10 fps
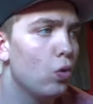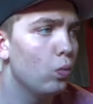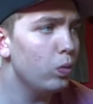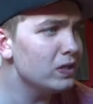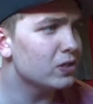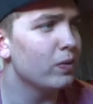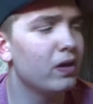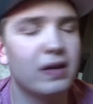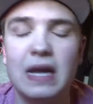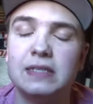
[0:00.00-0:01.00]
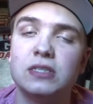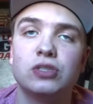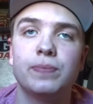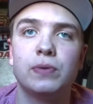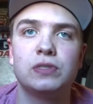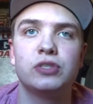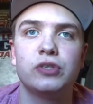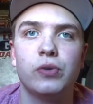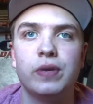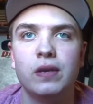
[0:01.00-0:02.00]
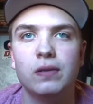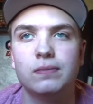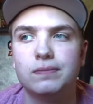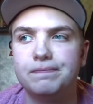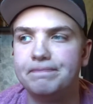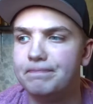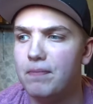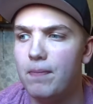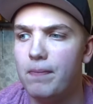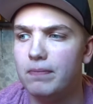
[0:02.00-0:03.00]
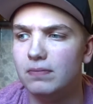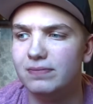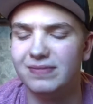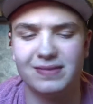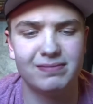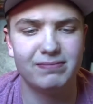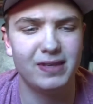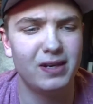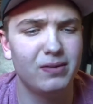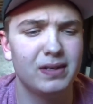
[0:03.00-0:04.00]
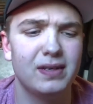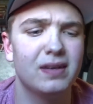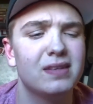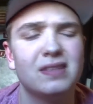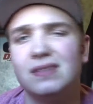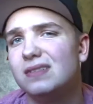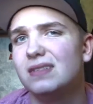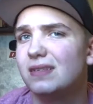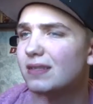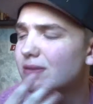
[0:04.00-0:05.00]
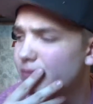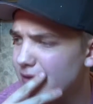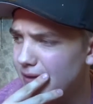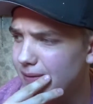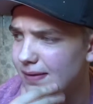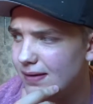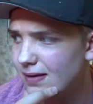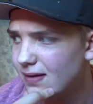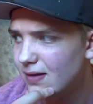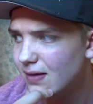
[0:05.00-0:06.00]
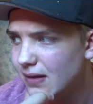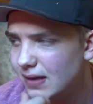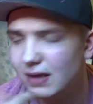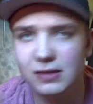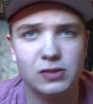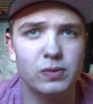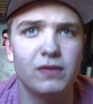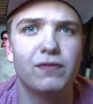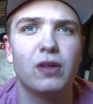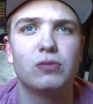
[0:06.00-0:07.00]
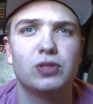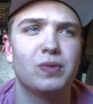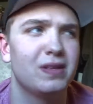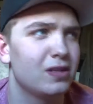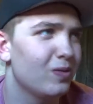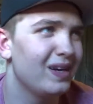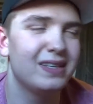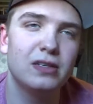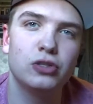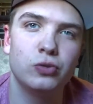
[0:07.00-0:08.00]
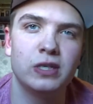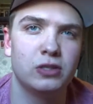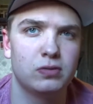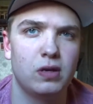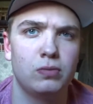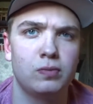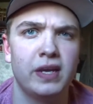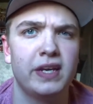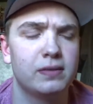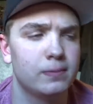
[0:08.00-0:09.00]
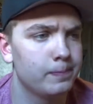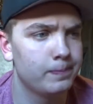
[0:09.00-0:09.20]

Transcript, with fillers: What is going on, guys? It is your boy Sugo here. You know what? No, it doesn't. It doesn't really. It doesn't really flow too well. You know, I need a new intro. Like,